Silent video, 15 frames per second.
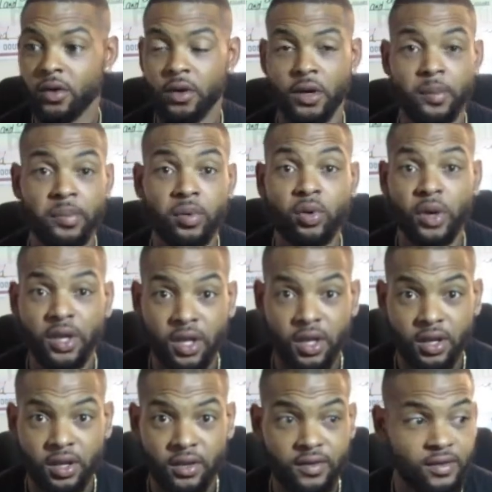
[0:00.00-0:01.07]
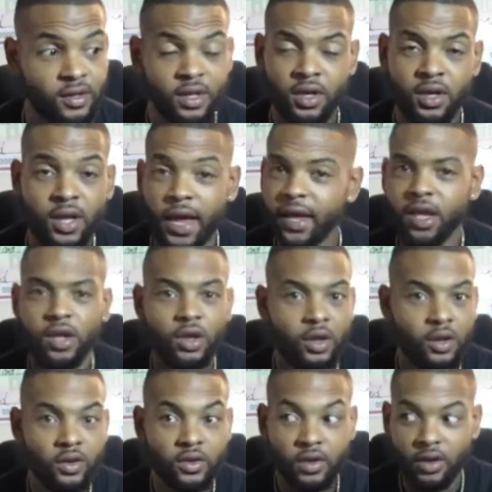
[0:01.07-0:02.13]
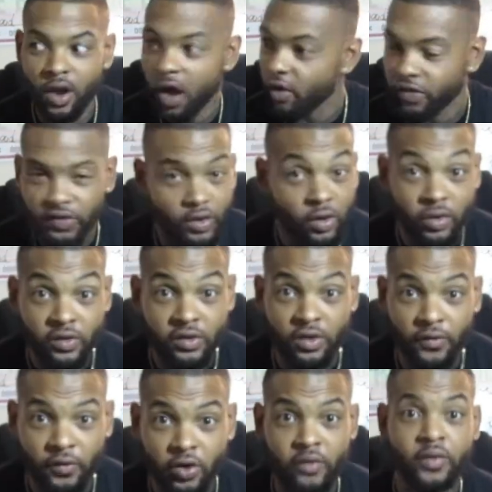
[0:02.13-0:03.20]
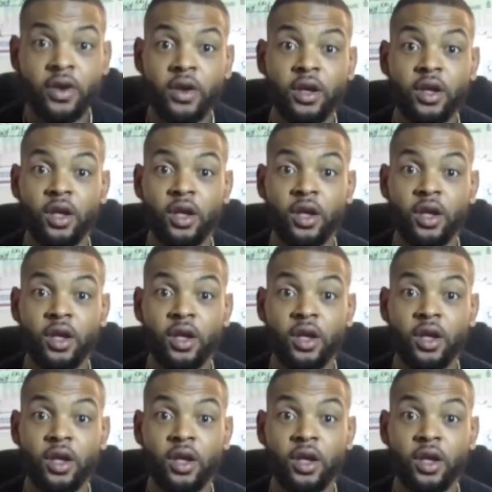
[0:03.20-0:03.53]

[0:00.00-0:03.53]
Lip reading: employees, like, so on and so forth.